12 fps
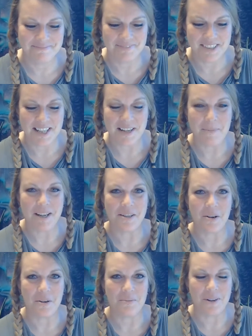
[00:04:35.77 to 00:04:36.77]
I didn't mean
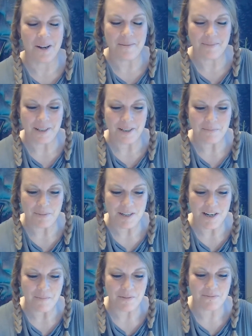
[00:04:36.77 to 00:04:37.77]
to all rhyme there,
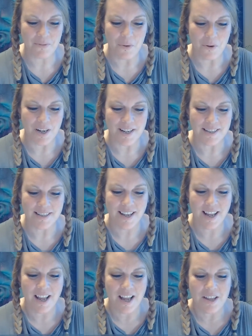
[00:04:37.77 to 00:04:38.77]
but number 4 is
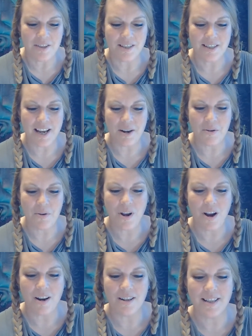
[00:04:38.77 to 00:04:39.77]
the tarot
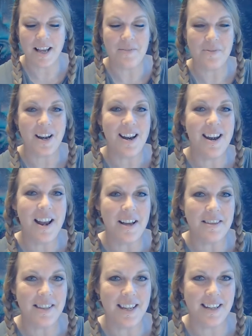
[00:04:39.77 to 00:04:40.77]
cards have
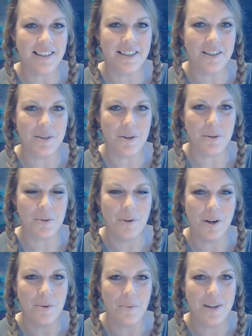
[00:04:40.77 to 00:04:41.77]
nothing to
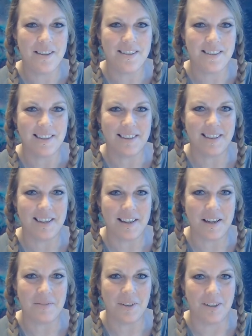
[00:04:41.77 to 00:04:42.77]
do with the
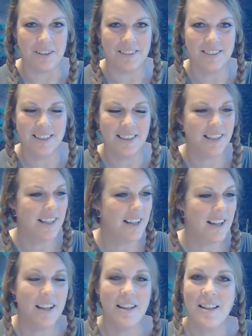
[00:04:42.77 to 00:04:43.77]
devil.
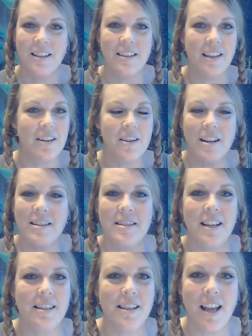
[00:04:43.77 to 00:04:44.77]
They are not
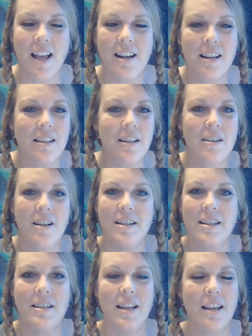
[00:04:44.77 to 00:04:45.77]
satanic, they are not
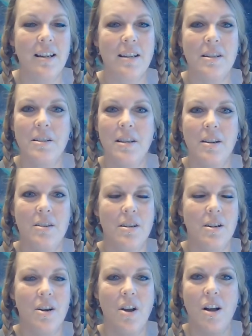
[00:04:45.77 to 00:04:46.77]
Satanish, they are
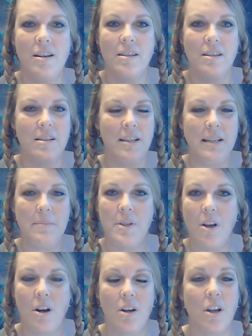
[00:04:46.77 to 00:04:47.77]
not deep,
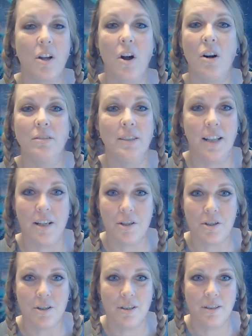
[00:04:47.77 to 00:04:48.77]
dark, occultish.